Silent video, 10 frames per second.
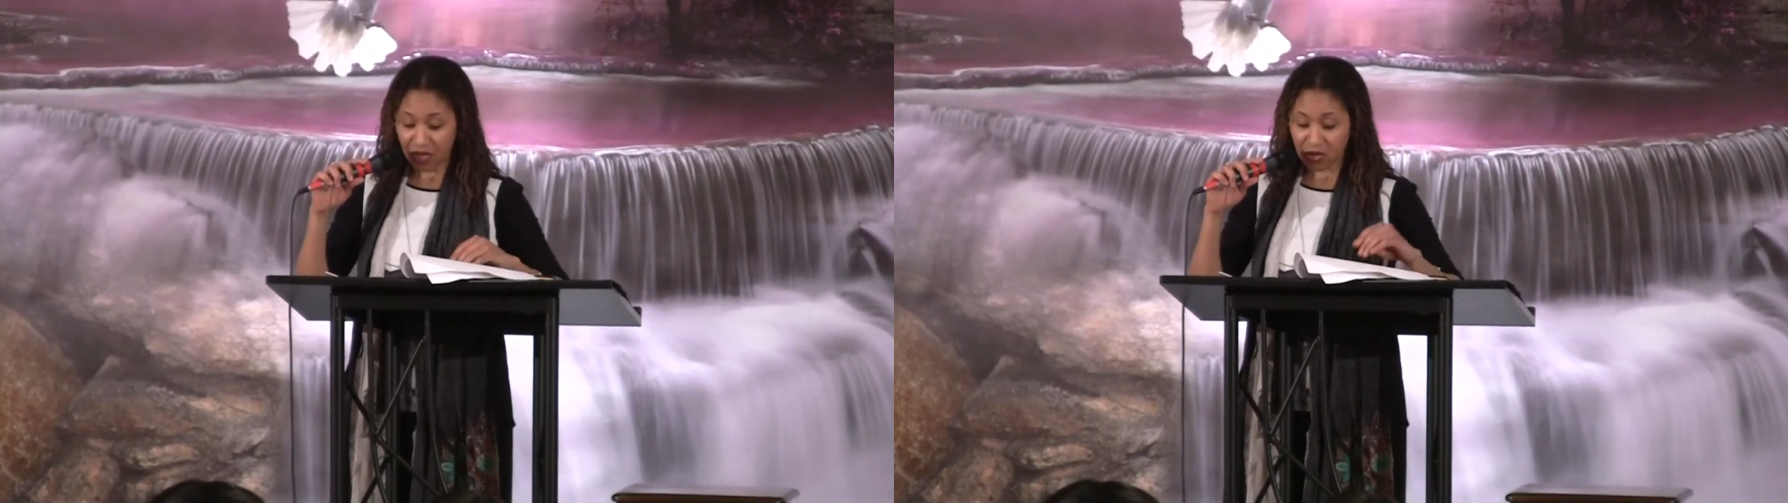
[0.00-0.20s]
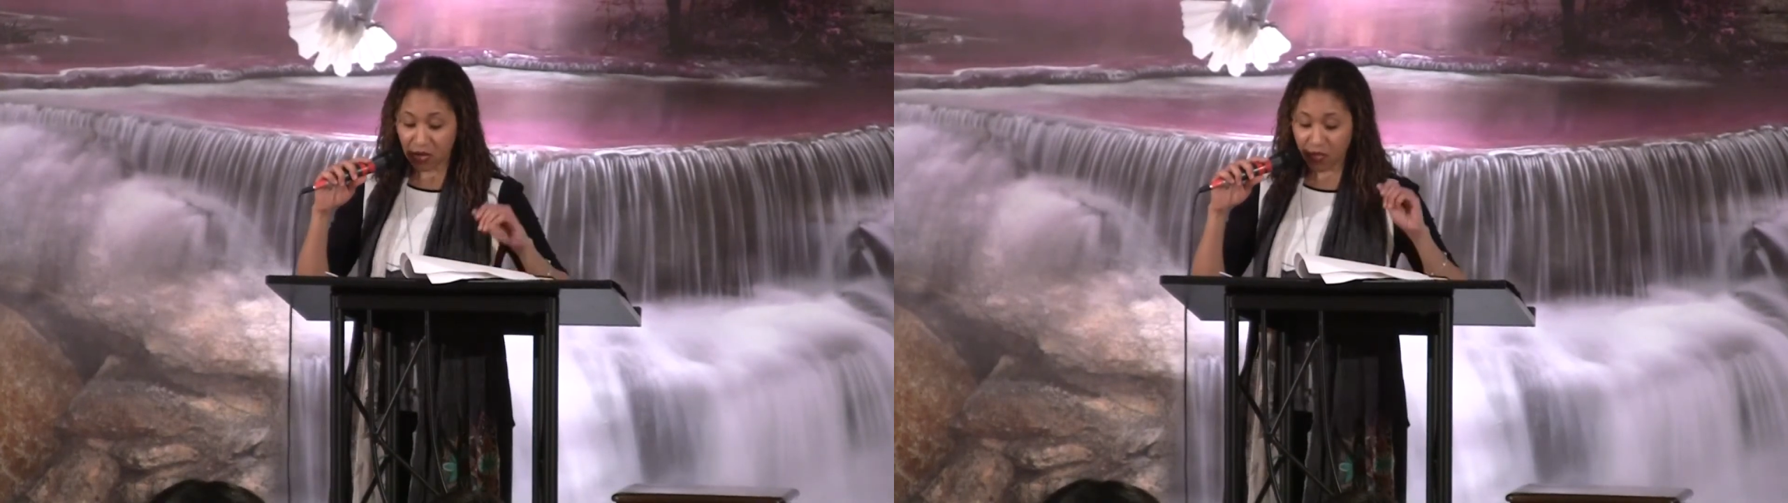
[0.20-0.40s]

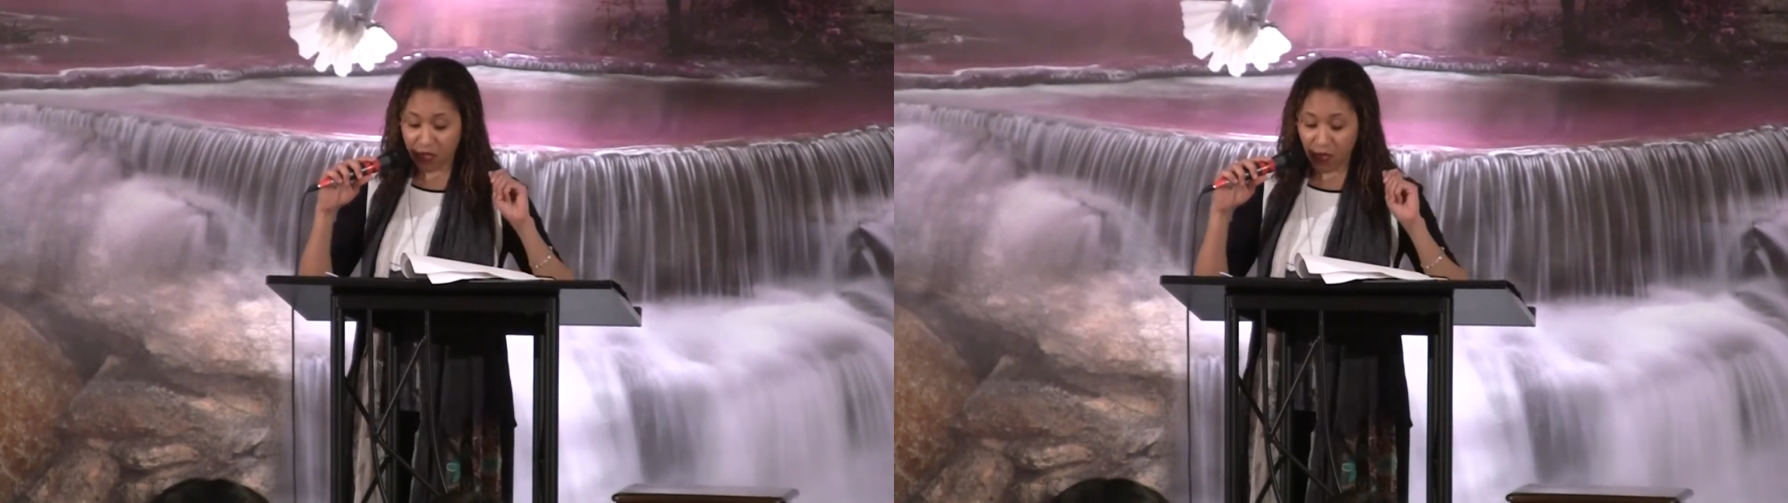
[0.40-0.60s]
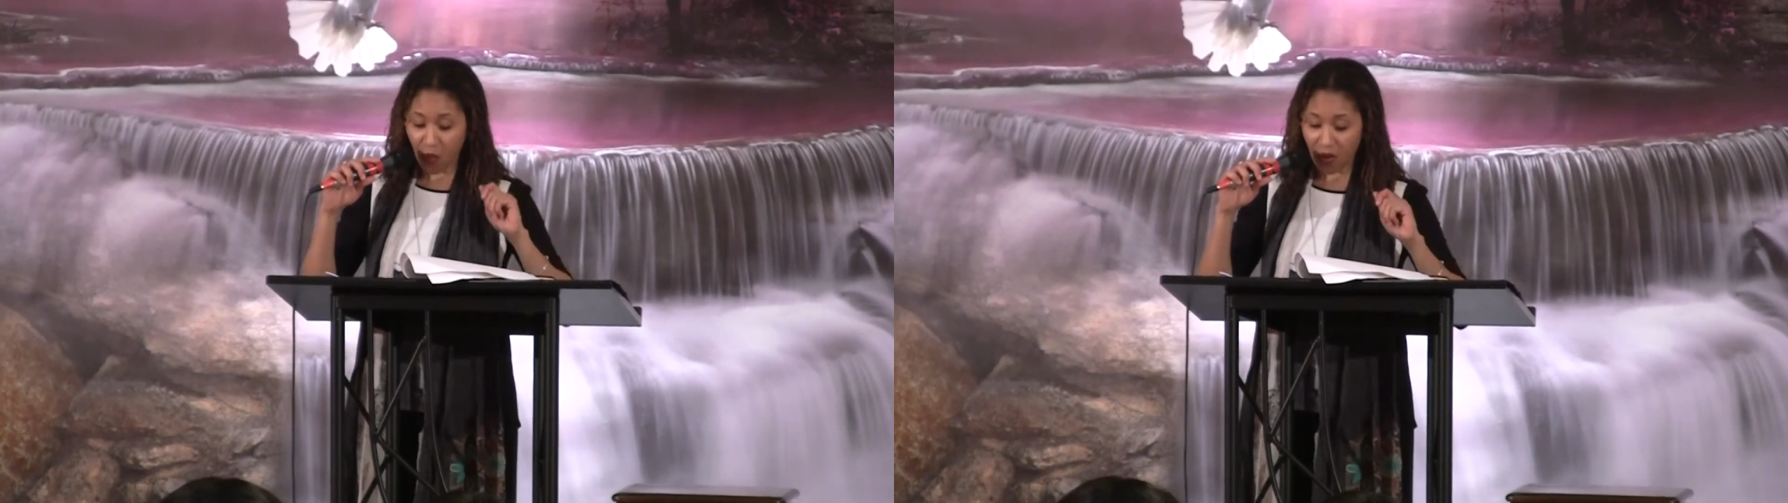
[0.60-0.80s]
Luke
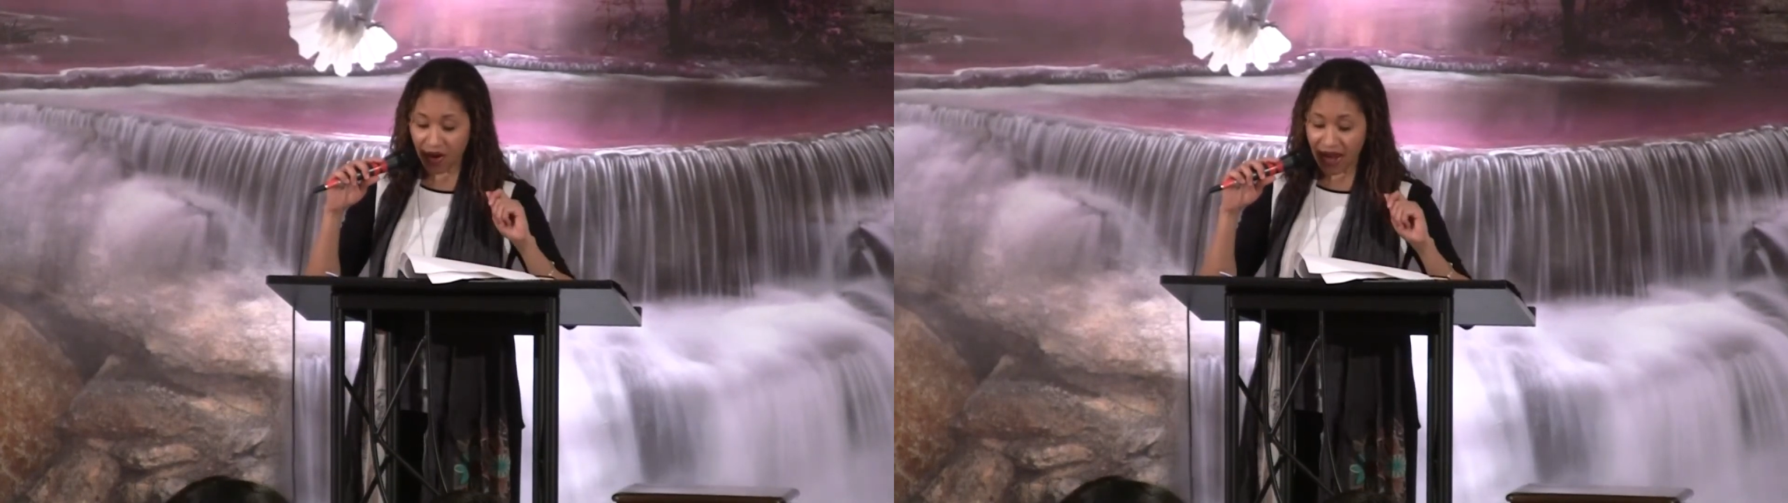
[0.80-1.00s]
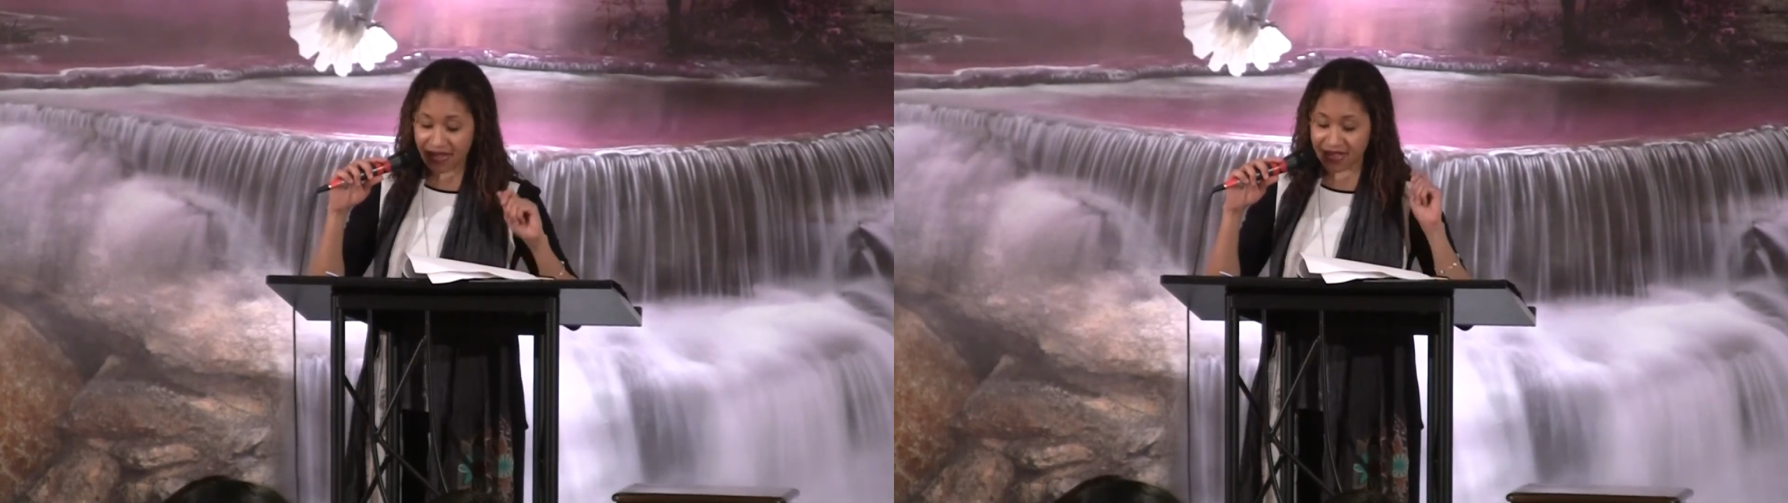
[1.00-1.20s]

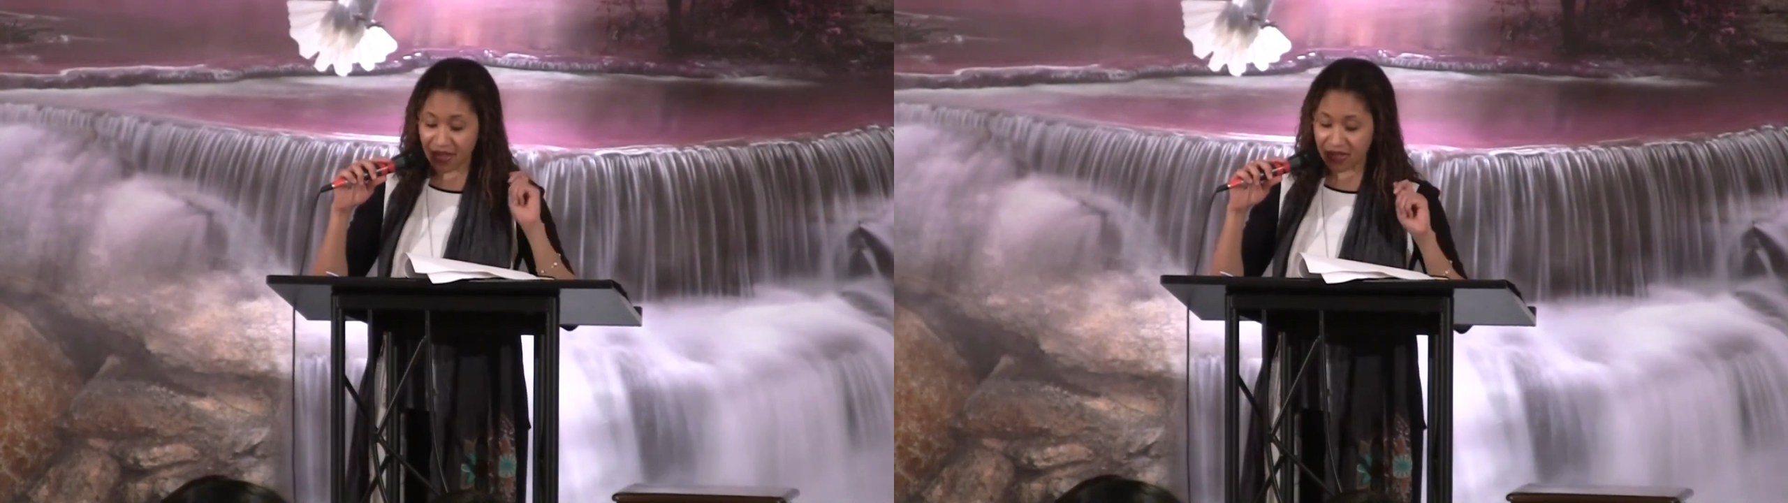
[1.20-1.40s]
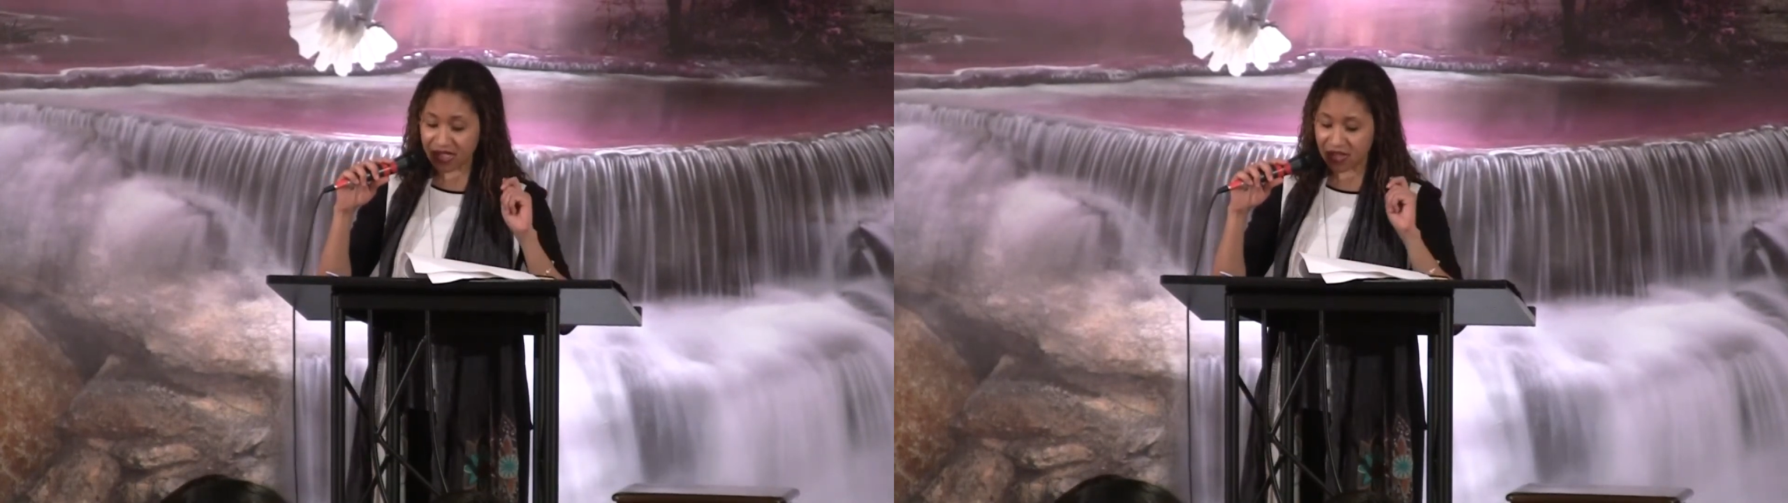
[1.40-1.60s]
4,
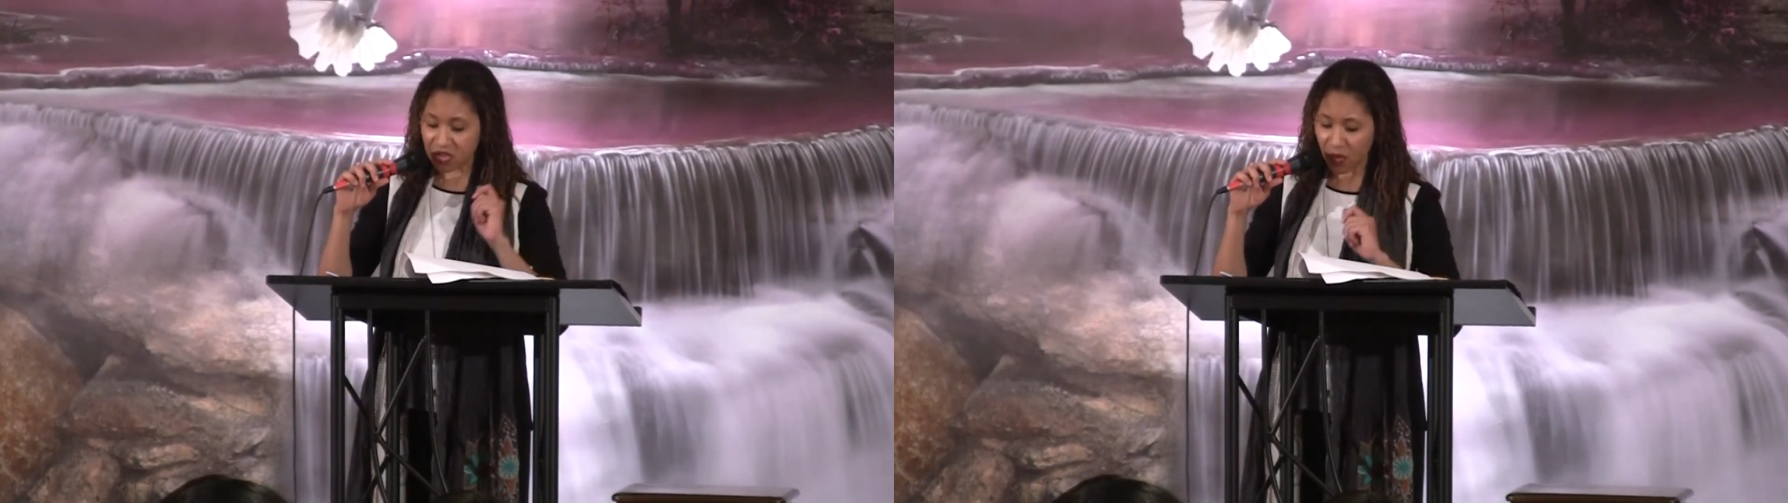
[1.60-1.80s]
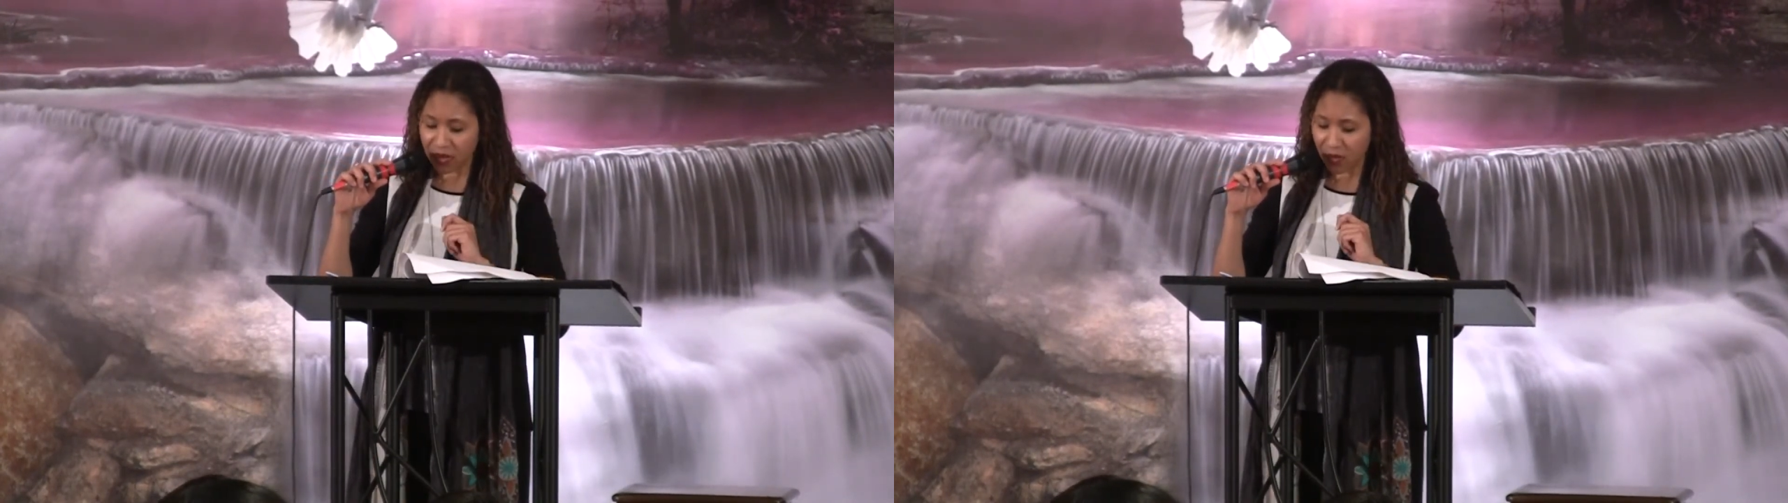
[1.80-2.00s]
17 to
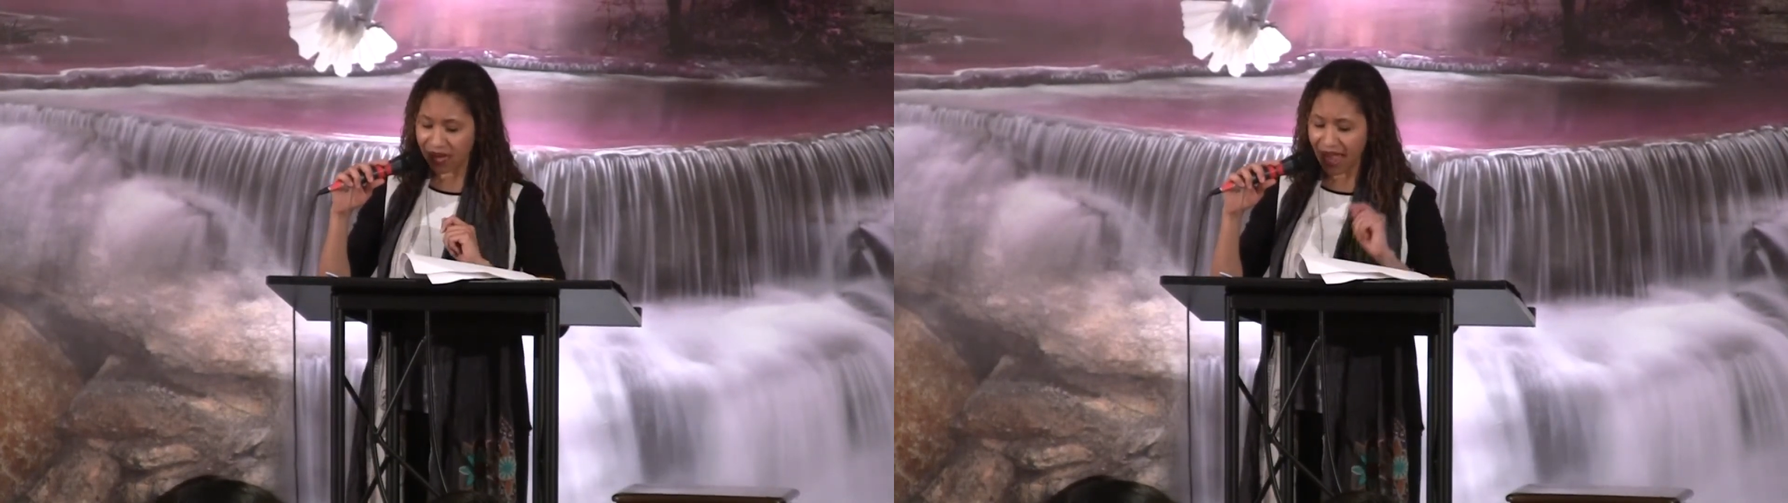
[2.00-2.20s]
21.